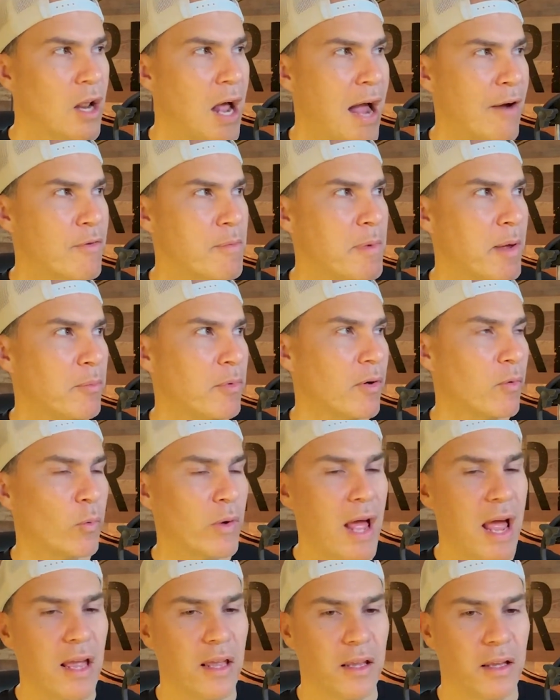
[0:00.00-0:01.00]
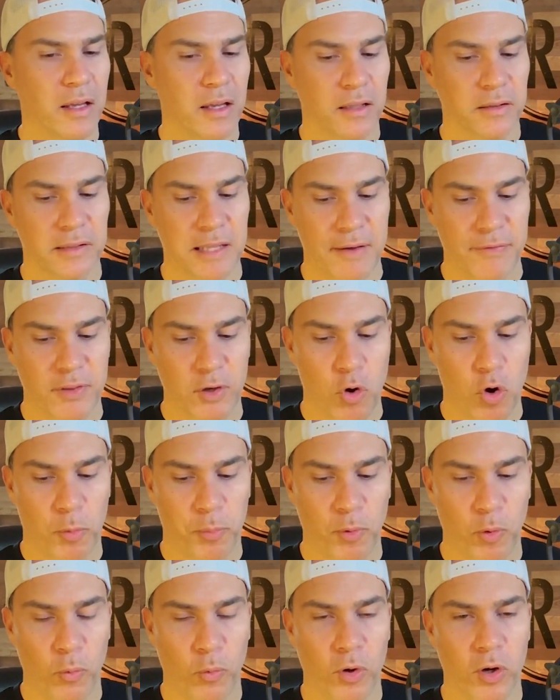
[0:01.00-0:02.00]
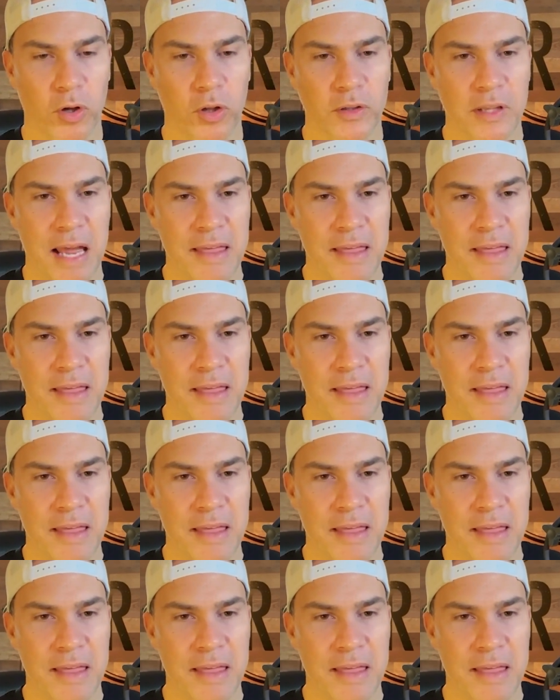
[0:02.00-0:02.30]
I remember when I left the corporate world,